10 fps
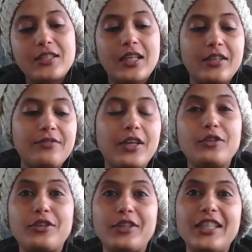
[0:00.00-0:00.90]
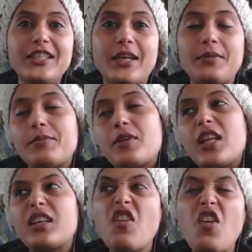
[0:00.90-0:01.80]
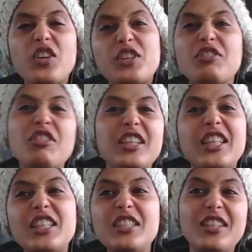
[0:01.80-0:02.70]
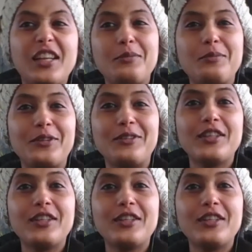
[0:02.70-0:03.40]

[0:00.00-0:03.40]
Like if I go to India, people are like, oh, you're not Indian anymore.